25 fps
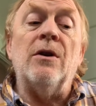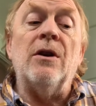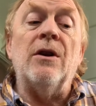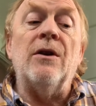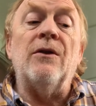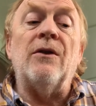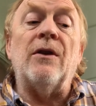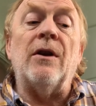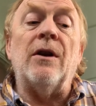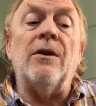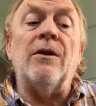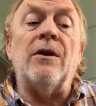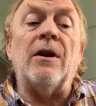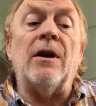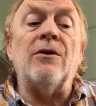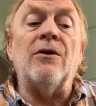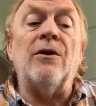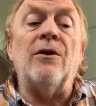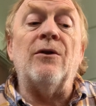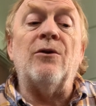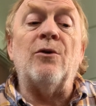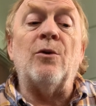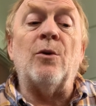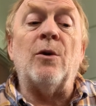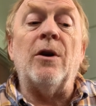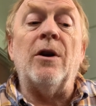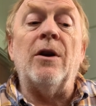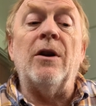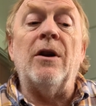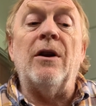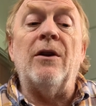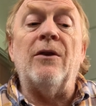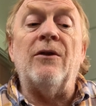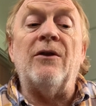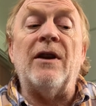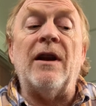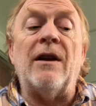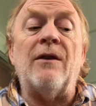is a Dutch historian
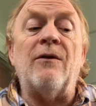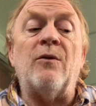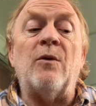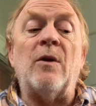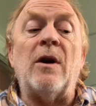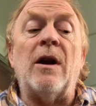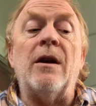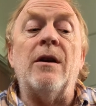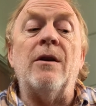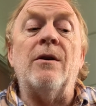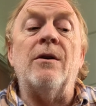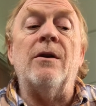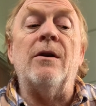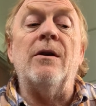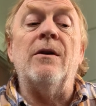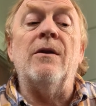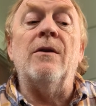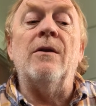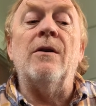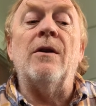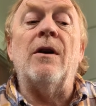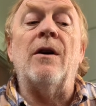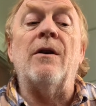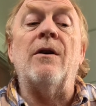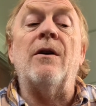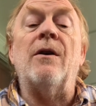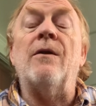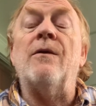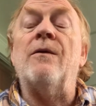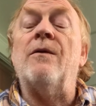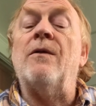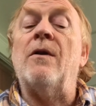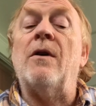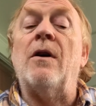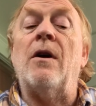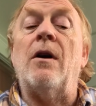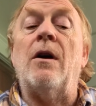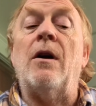and a staff writer
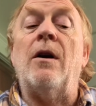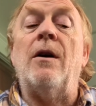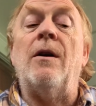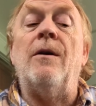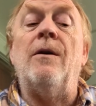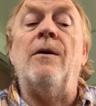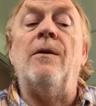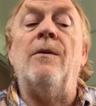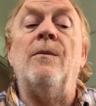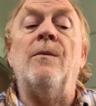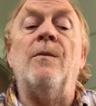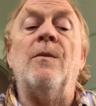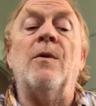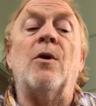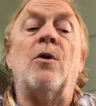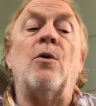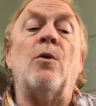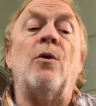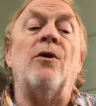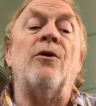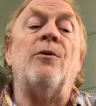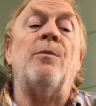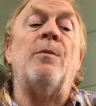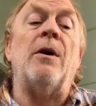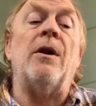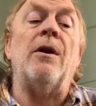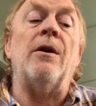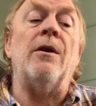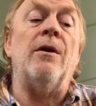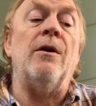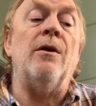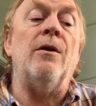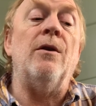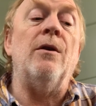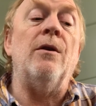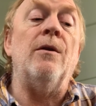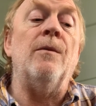of uh, the Correspondent